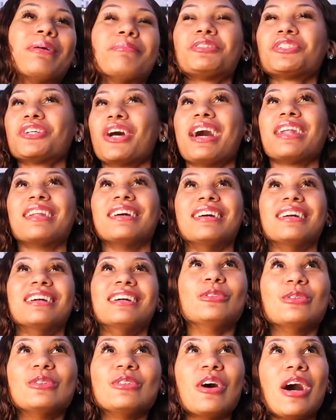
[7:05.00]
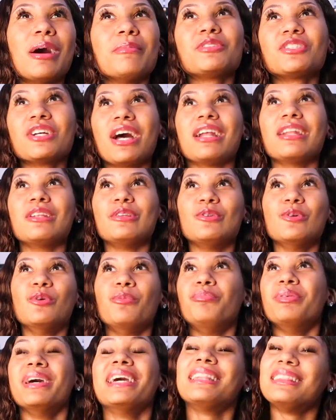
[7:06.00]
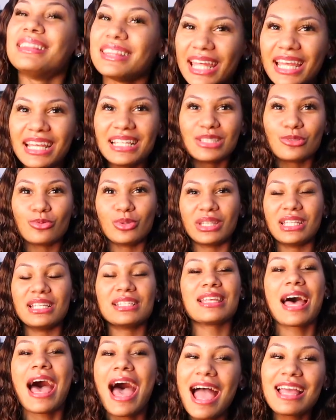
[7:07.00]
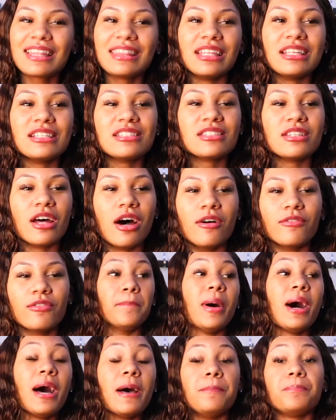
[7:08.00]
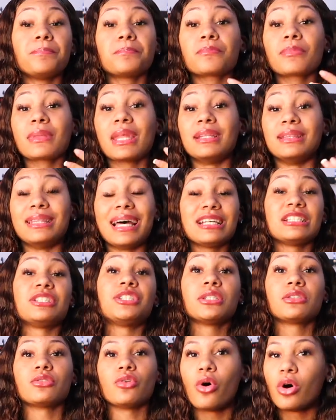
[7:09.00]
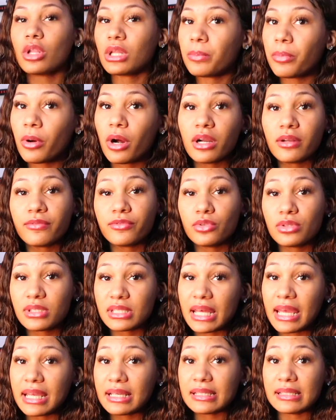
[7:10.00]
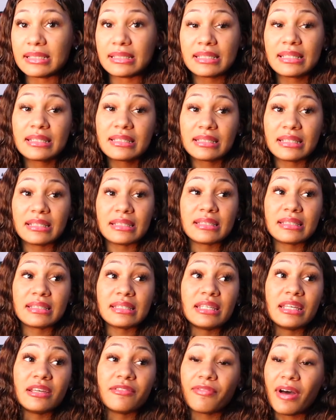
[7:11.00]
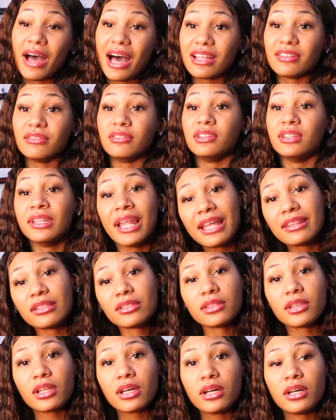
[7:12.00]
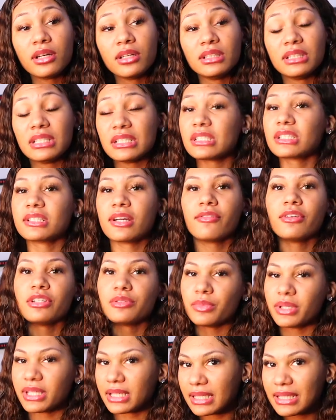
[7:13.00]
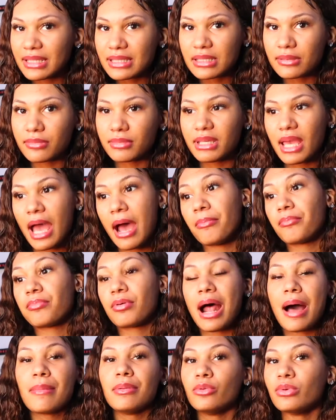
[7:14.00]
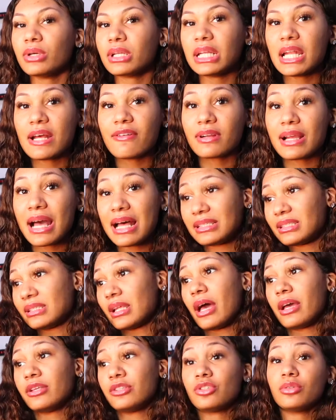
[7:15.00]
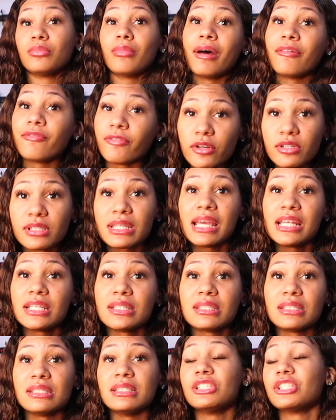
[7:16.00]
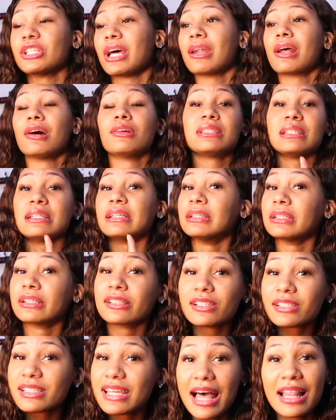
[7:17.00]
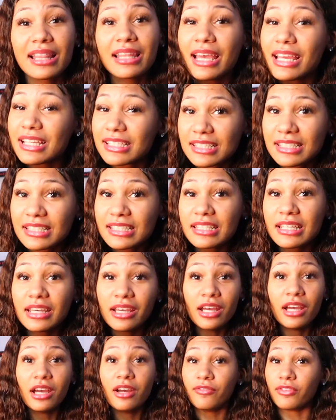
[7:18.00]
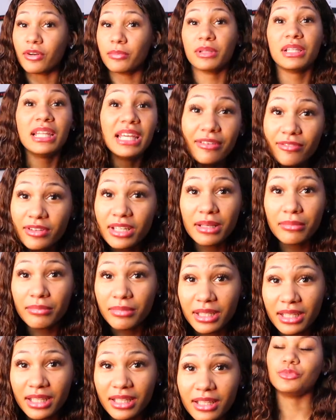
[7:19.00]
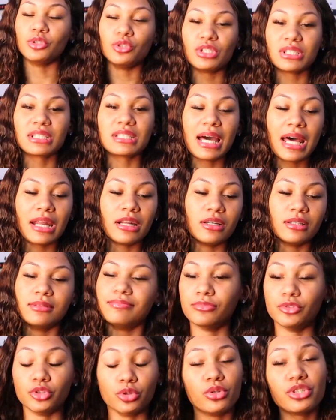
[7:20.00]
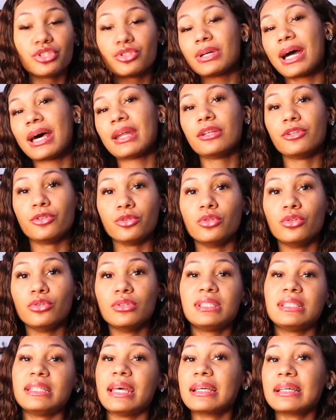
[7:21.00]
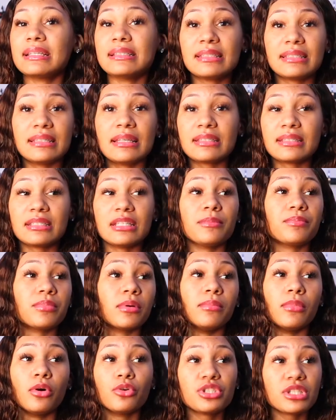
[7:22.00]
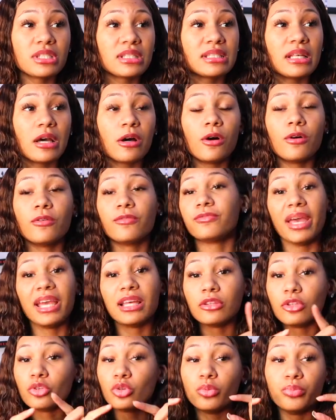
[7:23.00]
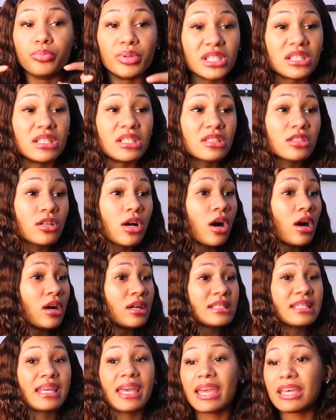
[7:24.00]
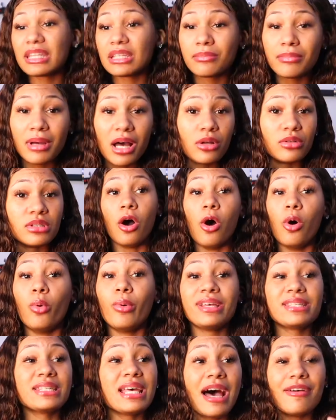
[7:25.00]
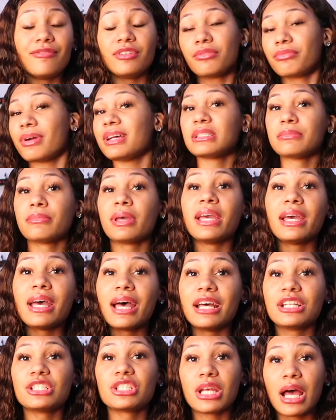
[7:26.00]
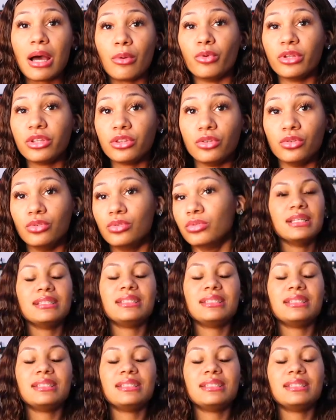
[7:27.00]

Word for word: I'm trying to, you know, I'm trying to do big things with this acting stuff. But that's just all a part of you staying consistent. See, If I let the discouragement get to me, I probably would have never got signed to my first agency. Shout out to Glitter Talent Agency for believing in me. You just gotta do what you gotta do, stay consistent, promote yourself, make little business cards, hand them out. Always have your resume and headshot with you.